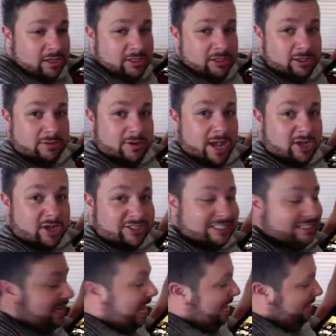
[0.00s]
Look what I got
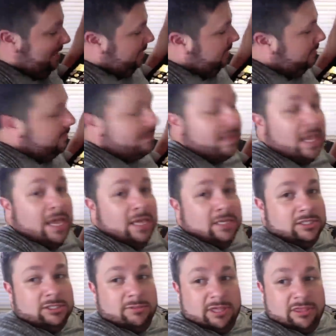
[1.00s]
sent.
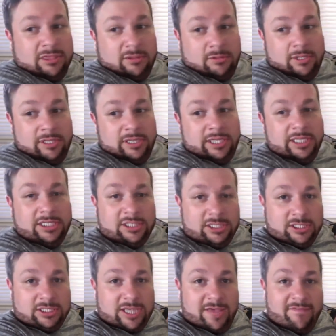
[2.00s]
So I thought, let's
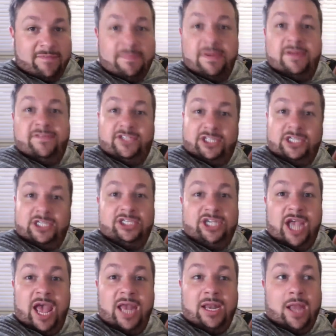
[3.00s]
just have a bit of a chit
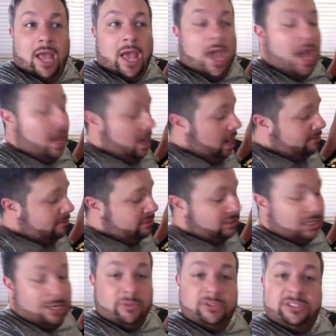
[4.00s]
chat, and I'm just
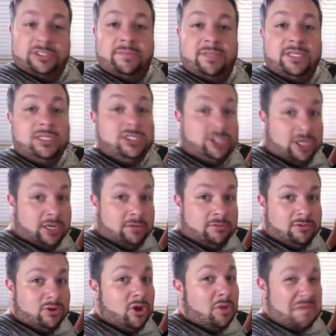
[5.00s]
going to put some of this
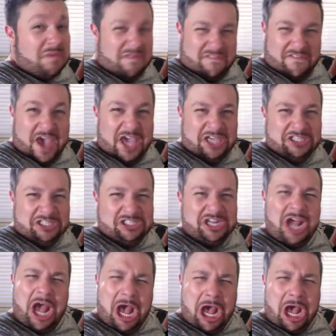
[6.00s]
shit on my
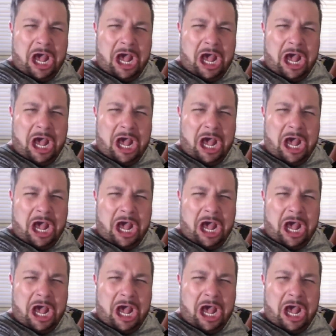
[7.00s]
face.